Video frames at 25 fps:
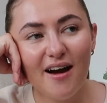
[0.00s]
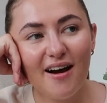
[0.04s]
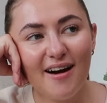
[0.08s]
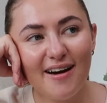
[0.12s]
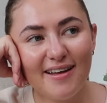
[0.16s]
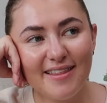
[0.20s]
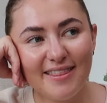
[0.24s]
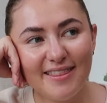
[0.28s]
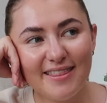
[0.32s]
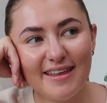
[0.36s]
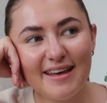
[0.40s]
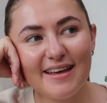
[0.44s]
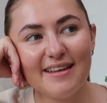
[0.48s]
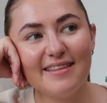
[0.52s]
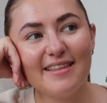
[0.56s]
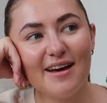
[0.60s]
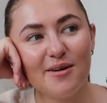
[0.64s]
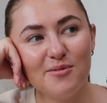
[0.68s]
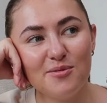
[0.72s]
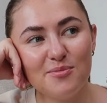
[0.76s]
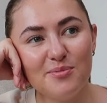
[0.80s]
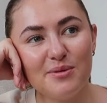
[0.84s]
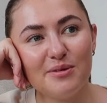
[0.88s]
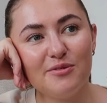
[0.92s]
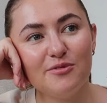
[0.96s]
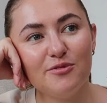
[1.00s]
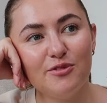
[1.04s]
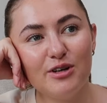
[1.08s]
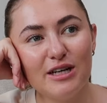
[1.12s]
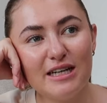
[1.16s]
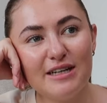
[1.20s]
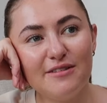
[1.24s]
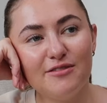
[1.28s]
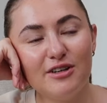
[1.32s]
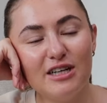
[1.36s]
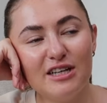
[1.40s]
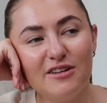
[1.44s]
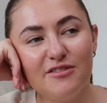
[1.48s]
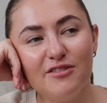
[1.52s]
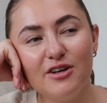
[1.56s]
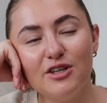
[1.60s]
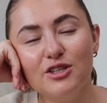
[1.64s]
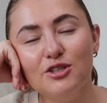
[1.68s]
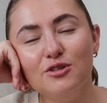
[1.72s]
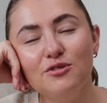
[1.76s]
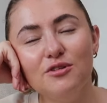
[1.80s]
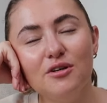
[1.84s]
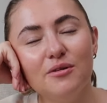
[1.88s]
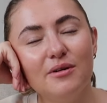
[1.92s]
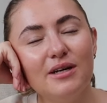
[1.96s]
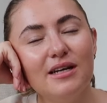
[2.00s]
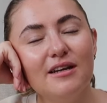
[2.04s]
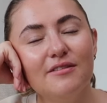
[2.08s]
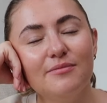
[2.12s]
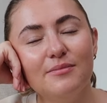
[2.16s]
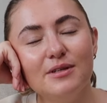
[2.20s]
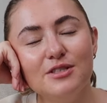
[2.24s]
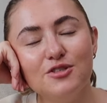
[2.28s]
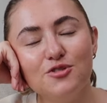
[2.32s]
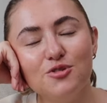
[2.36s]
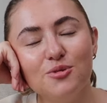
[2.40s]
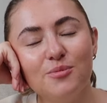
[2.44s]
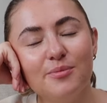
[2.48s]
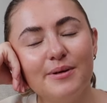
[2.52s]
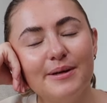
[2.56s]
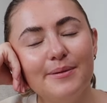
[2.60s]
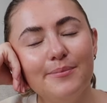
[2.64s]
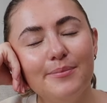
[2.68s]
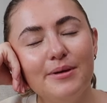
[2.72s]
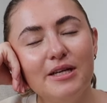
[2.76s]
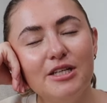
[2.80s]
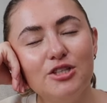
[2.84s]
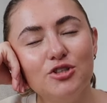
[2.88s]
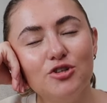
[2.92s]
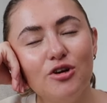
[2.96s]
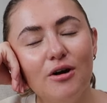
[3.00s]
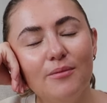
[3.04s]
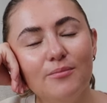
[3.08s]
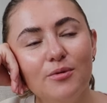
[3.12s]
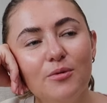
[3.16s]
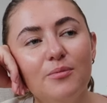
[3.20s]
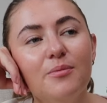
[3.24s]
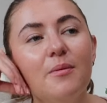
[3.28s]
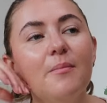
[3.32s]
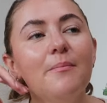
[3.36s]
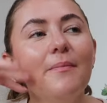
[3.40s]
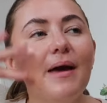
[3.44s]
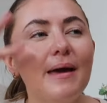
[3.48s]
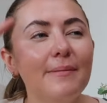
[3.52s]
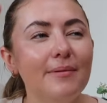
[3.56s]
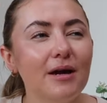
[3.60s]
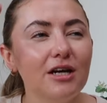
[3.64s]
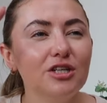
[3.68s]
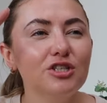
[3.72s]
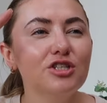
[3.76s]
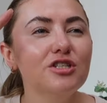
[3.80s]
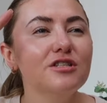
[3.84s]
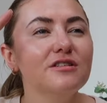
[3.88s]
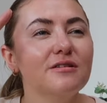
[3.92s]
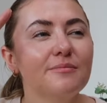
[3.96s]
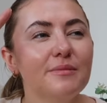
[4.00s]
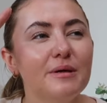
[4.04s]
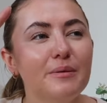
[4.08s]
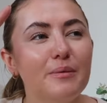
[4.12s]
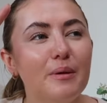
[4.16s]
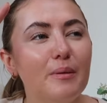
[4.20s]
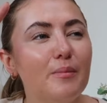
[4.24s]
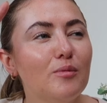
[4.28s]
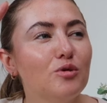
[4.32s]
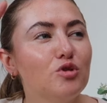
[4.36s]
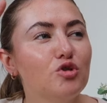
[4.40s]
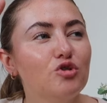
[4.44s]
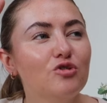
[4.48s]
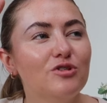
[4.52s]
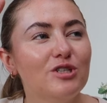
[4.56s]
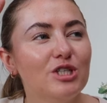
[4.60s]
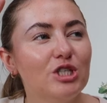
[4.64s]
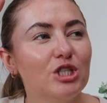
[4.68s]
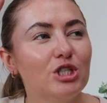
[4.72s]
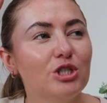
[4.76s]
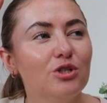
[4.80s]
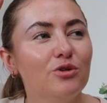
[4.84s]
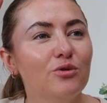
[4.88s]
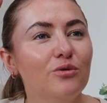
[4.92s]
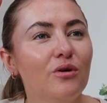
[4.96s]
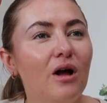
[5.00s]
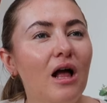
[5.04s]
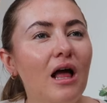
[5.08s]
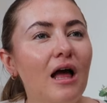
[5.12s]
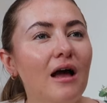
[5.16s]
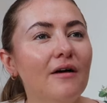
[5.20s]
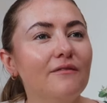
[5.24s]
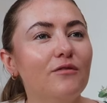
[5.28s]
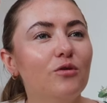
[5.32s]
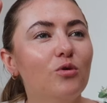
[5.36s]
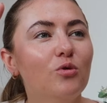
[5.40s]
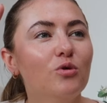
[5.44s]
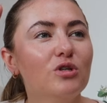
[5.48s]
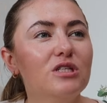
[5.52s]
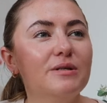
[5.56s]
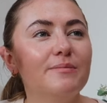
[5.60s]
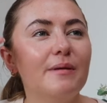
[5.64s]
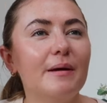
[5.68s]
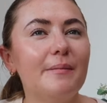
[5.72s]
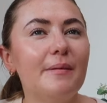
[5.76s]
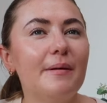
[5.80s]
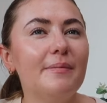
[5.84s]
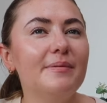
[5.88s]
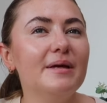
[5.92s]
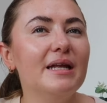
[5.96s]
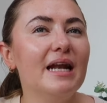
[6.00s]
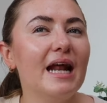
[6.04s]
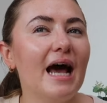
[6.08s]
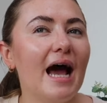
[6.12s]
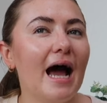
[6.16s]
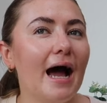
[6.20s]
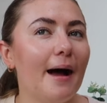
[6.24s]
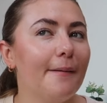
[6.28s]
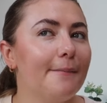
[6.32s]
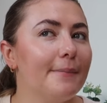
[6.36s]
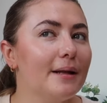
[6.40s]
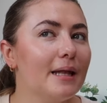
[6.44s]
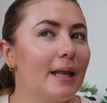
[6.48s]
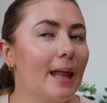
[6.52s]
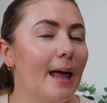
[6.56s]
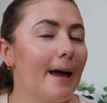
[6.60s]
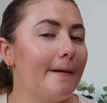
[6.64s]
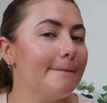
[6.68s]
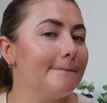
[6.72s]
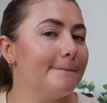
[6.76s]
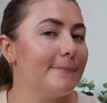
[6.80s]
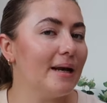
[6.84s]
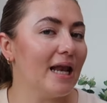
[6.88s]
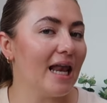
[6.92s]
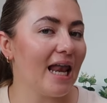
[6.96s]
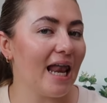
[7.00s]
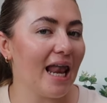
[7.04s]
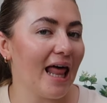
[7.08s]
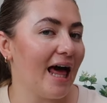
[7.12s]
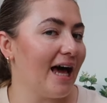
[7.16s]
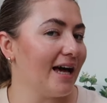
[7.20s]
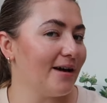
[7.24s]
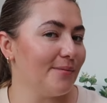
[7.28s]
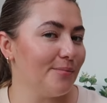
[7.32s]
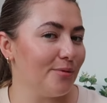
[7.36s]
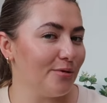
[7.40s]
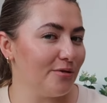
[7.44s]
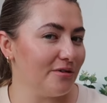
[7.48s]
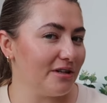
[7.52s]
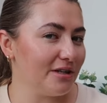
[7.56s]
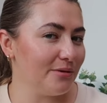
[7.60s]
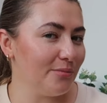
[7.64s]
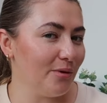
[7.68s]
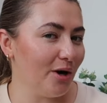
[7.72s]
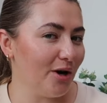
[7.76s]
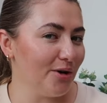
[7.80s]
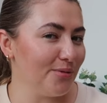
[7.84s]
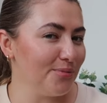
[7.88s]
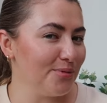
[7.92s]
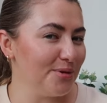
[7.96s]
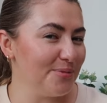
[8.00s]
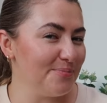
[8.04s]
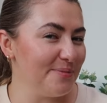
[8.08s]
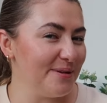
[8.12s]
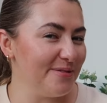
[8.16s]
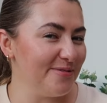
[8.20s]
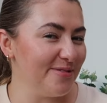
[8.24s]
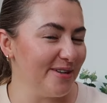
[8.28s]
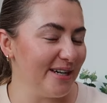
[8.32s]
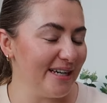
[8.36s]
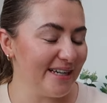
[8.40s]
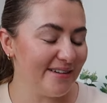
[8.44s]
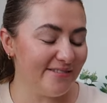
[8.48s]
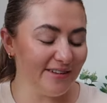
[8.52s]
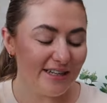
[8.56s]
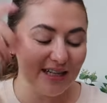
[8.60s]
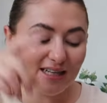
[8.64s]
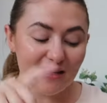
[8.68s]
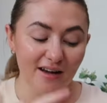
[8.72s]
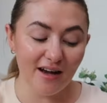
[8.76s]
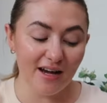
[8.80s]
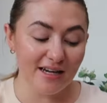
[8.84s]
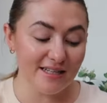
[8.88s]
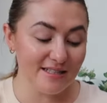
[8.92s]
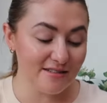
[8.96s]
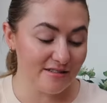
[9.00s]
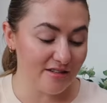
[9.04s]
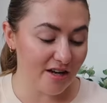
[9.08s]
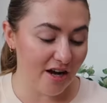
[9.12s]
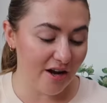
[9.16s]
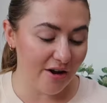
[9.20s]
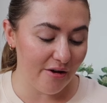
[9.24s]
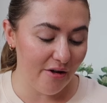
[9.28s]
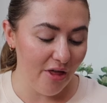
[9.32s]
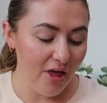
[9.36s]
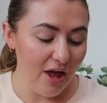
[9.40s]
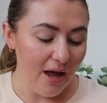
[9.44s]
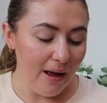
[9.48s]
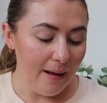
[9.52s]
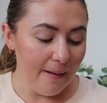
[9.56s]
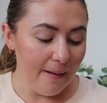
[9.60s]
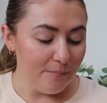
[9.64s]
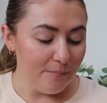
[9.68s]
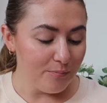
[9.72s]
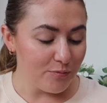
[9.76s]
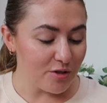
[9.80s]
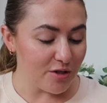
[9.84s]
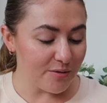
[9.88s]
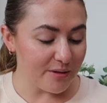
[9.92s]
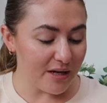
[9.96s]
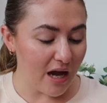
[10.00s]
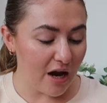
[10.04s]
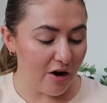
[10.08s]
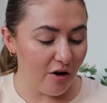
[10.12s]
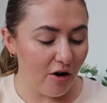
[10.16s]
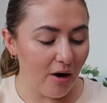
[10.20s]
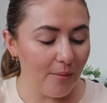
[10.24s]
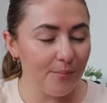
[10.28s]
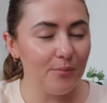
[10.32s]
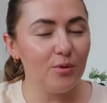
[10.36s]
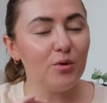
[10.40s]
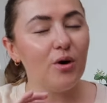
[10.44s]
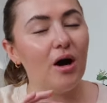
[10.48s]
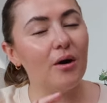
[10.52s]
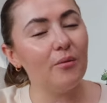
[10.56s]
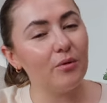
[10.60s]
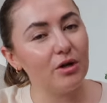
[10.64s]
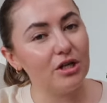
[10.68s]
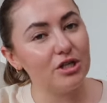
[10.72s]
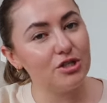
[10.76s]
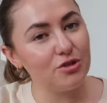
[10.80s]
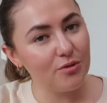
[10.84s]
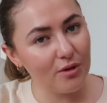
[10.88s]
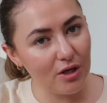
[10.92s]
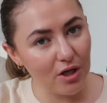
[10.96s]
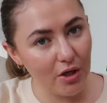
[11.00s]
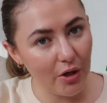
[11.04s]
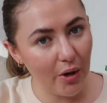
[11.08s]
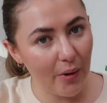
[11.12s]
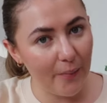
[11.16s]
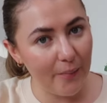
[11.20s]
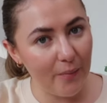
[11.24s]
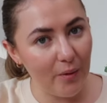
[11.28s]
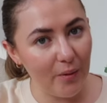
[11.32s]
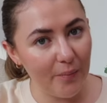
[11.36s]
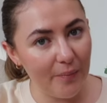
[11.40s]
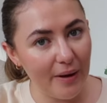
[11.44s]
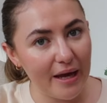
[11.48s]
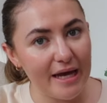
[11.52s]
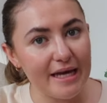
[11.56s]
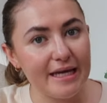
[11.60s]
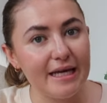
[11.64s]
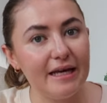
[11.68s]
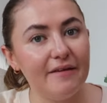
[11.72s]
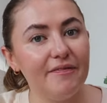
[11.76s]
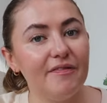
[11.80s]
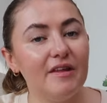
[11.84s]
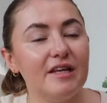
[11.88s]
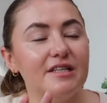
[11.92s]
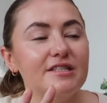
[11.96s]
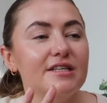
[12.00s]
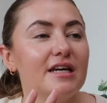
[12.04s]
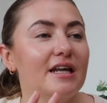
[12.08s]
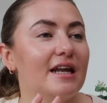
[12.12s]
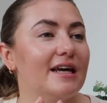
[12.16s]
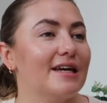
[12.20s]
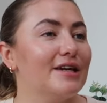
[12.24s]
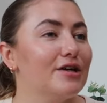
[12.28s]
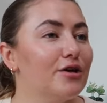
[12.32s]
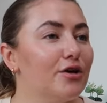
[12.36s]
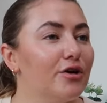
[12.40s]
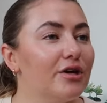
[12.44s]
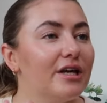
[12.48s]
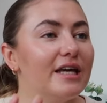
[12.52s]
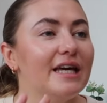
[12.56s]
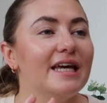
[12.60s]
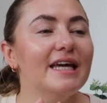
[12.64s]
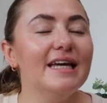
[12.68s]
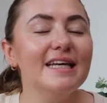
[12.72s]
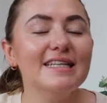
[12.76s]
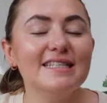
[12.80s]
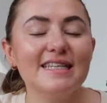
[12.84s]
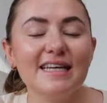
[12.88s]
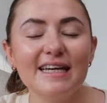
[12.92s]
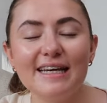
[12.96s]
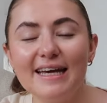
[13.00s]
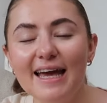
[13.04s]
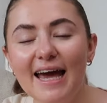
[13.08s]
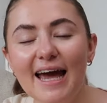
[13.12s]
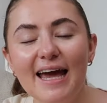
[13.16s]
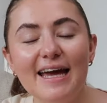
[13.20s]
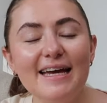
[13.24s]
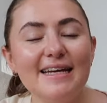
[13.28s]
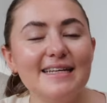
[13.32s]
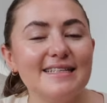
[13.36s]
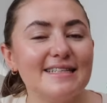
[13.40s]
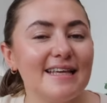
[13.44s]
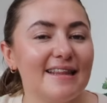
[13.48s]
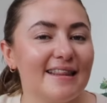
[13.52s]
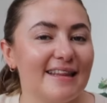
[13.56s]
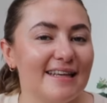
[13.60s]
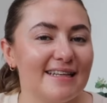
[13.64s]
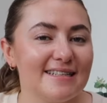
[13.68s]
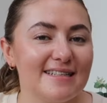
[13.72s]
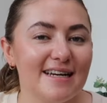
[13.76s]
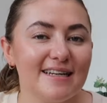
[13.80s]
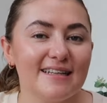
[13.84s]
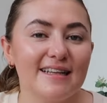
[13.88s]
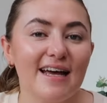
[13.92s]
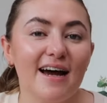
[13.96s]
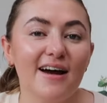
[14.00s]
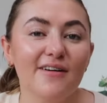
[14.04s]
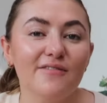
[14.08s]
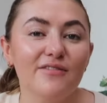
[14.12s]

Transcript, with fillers: I think that would be really really fun. You know, I love my strawberry and peach crumble, but maybe I should do something a bit more traditional for autumn, like maybe an apple and blackberry one would be really really nice. So doing a crumble. I want to do a lot more baking this year, like cookies and cakes and things like that.